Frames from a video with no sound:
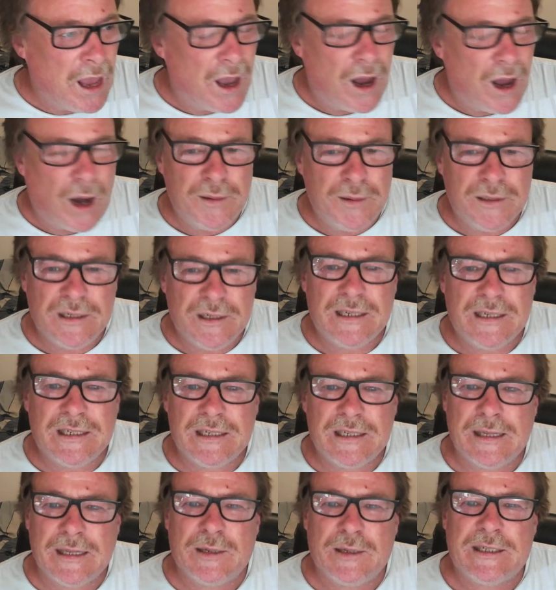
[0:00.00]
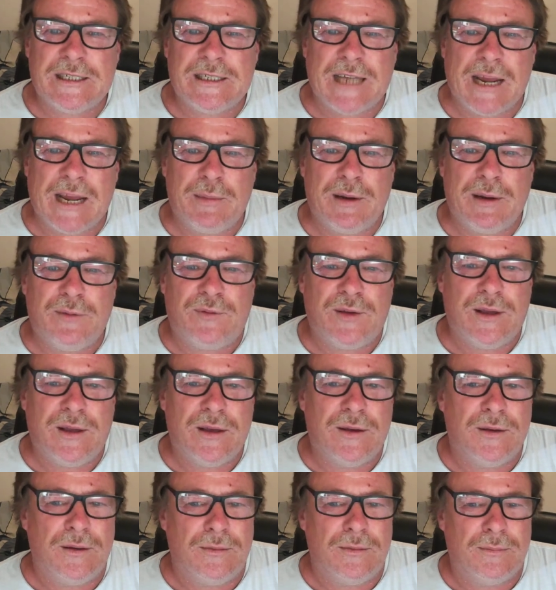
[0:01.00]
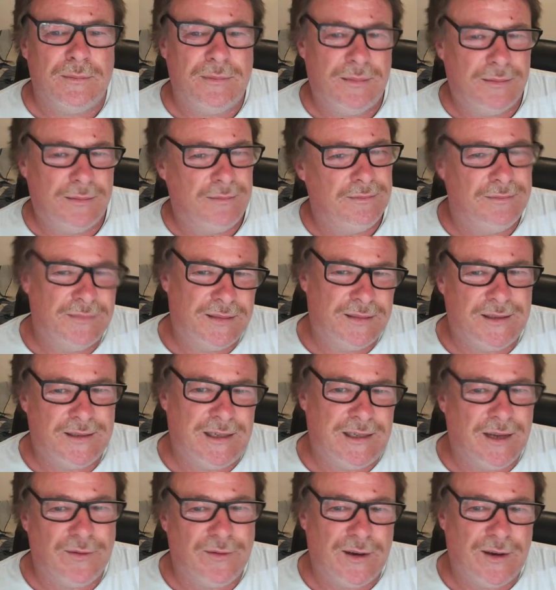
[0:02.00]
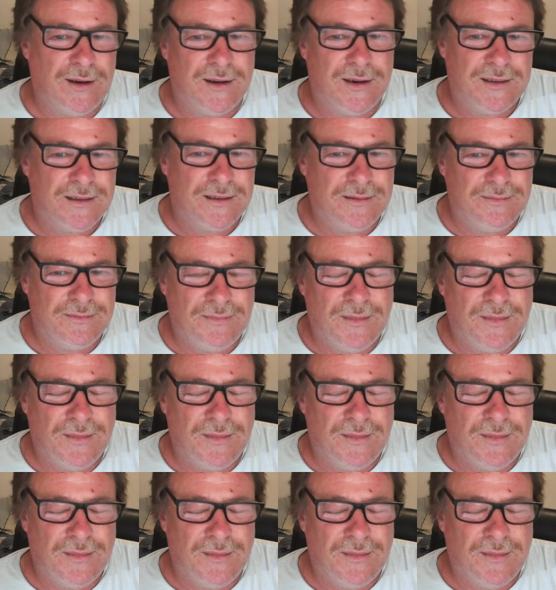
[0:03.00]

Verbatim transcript: I'm um, just a little statement for you, Stefanos,